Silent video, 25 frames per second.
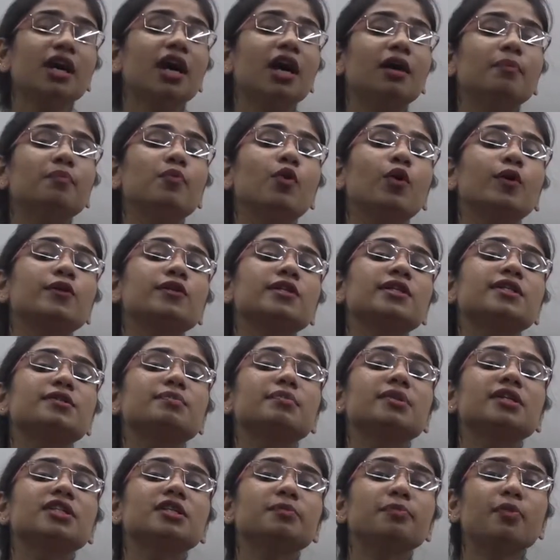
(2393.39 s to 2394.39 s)
Our body is
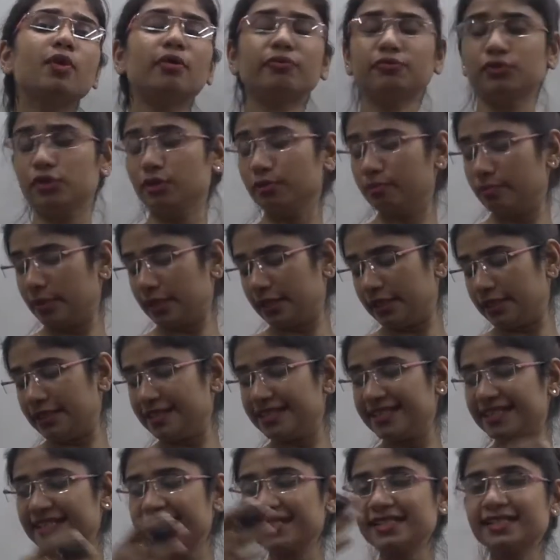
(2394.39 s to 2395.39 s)
made up of the
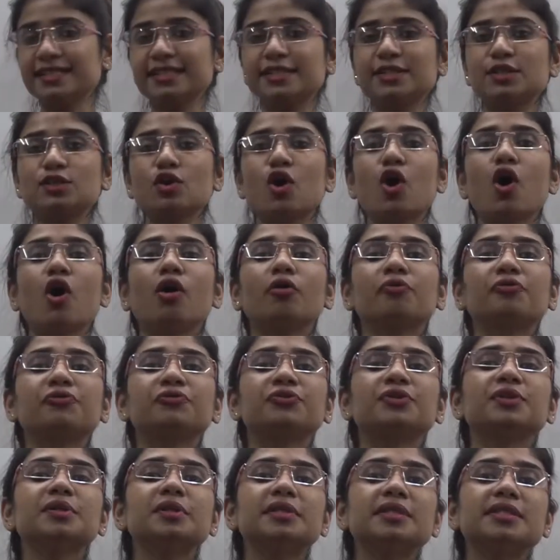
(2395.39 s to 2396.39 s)
millions of
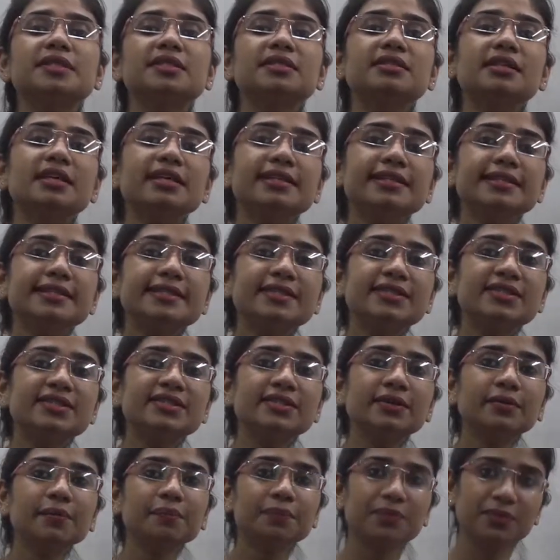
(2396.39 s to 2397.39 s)
the
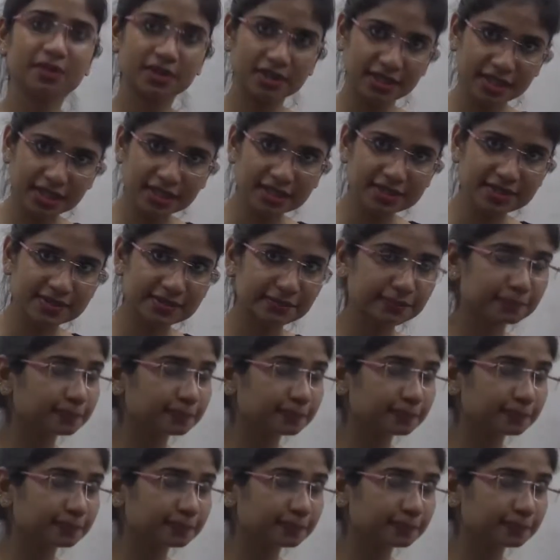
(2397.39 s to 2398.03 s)
cells. Yes.